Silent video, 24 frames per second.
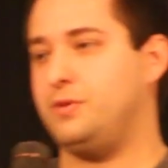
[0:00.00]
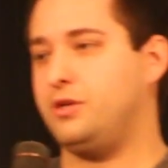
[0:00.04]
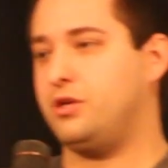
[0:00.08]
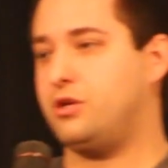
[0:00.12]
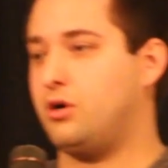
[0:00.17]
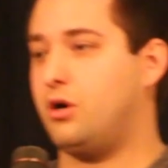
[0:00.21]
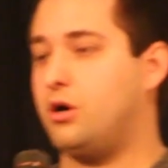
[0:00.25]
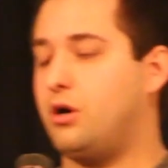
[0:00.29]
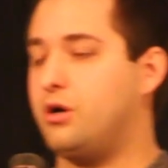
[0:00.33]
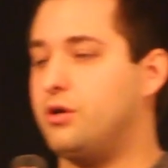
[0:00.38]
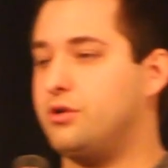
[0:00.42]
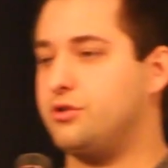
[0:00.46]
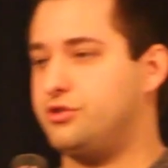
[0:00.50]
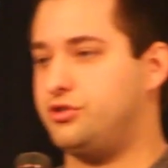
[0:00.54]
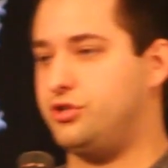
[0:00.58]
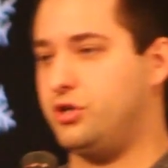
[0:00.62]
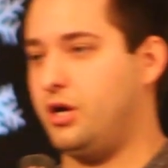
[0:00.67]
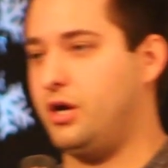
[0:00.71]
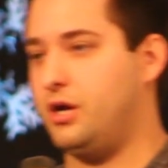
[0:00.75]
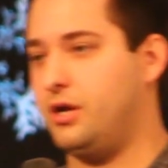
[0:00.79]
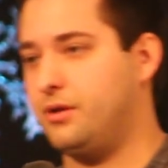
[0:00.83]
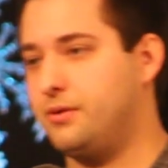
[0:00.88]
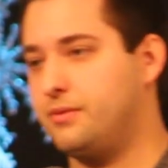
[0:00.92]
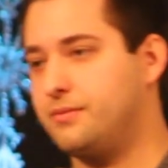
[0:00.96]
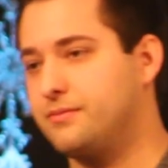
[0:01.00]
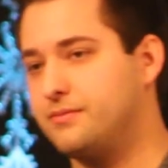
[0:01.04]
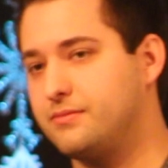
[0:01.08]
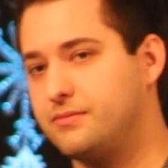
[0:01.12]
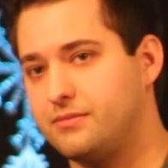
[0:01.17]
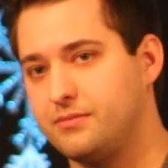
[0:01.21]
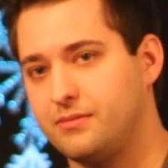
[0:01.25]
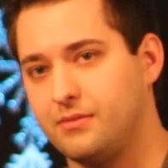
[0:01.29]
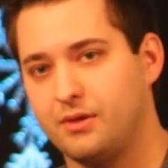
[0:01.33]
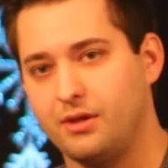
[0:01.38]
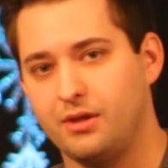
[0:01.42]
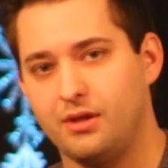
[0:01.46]
to be called John,
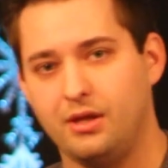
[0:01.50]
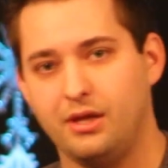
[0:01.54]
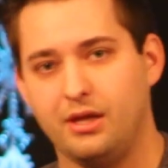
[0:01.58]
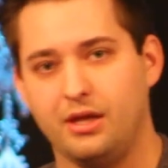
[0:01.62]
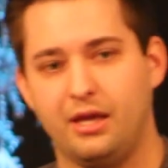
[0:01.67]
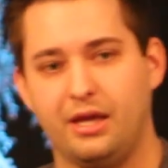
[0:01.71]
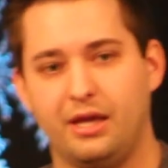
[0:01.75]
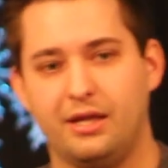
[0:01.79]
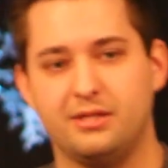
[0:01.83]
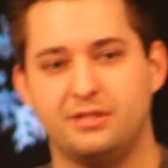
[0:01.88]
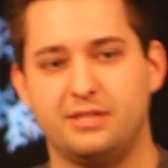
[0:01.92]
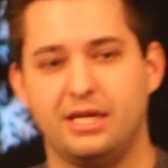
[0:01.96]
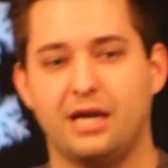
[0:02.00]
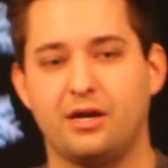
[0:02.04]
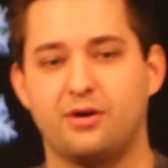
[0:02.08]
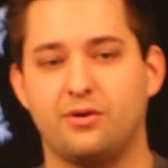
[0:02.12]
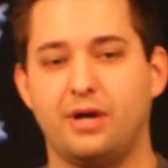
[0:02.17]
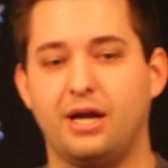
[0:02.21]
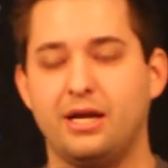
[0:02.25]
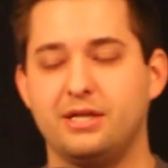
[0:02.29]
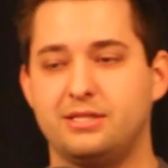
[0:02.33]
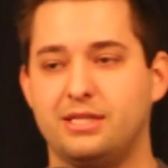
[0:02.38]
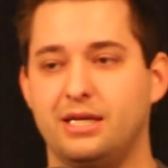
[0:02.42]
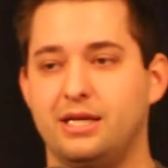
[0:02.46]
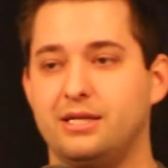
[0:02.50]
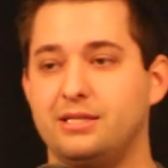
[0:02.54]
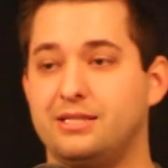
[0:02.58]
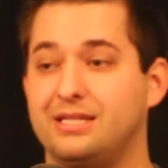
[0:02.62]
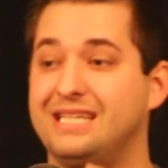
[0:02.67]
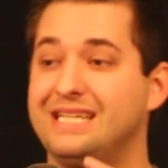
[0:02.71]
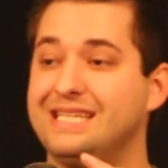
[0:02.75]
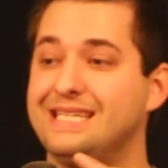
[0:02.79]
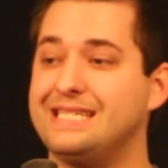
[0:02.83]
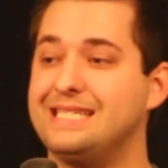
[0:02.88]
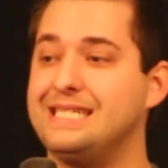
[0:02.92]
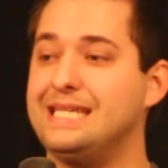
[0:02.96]
and Zechariah
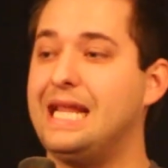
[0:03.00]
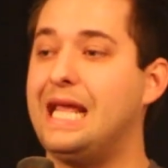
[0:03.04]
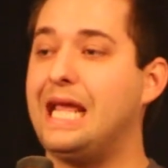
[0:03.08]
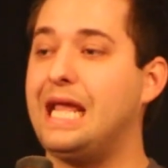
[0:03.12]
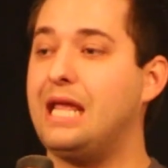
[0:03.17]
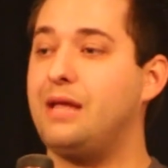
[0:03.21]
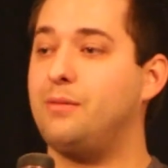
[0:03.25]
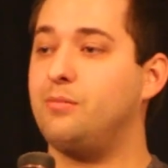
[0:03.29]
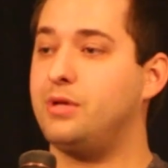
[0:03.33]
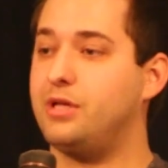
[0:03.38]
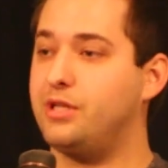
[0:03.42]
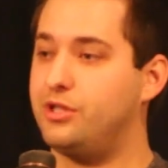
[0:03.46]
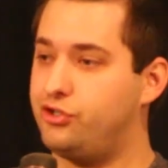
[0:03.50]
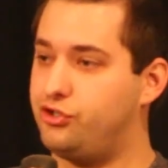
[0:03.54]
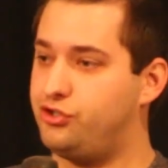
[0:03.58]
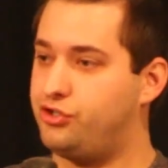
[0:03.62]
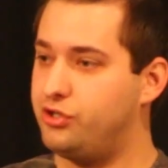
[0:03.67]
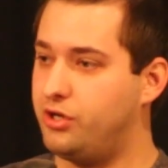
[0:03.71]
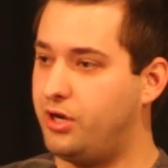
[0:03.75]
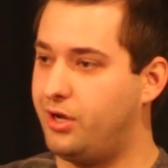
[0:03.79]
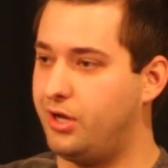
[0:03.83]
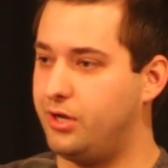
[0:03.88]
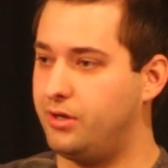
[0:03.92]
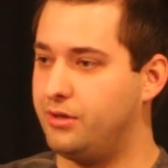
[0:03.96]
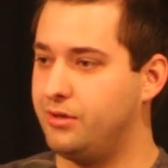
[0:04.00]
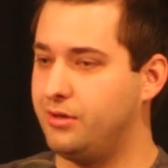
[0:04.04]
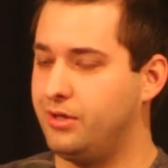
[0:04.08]
says his name is John.